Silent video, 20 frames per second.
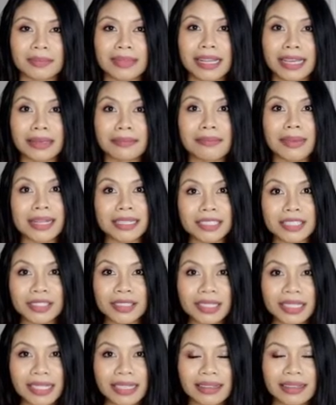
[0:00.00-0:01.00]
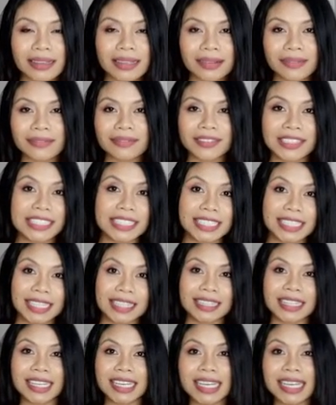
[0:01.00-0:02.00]
like mentally,
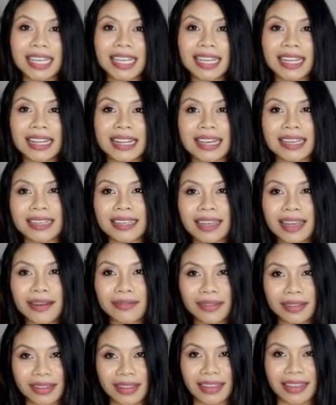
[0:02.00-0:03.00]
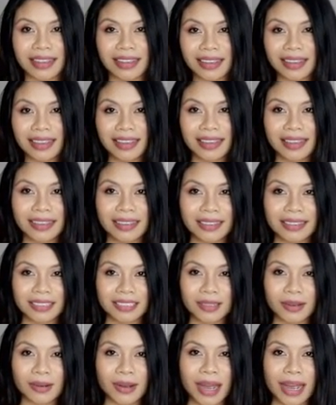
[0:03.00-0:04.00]
physically, like everything.
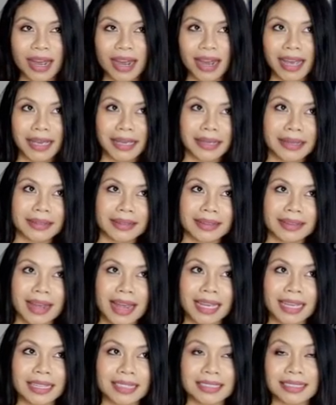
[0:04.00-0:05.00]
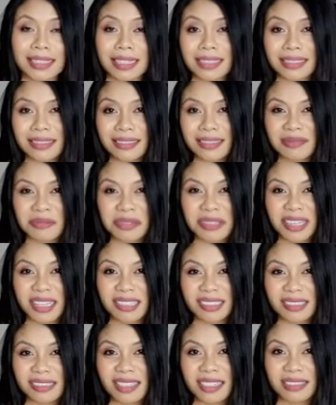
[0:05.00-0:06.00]
So I guess
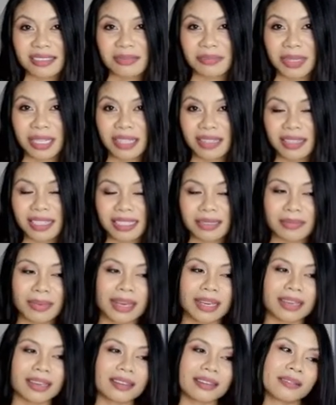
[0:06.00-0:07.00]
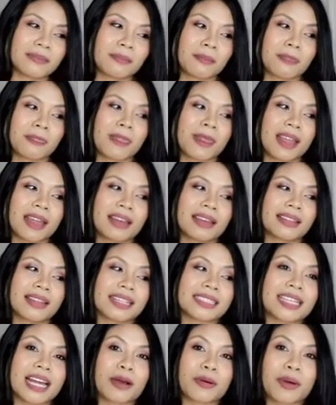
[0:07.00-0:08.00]
that's me.
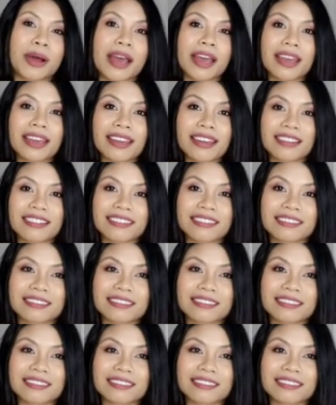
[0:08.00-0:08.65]
That's how I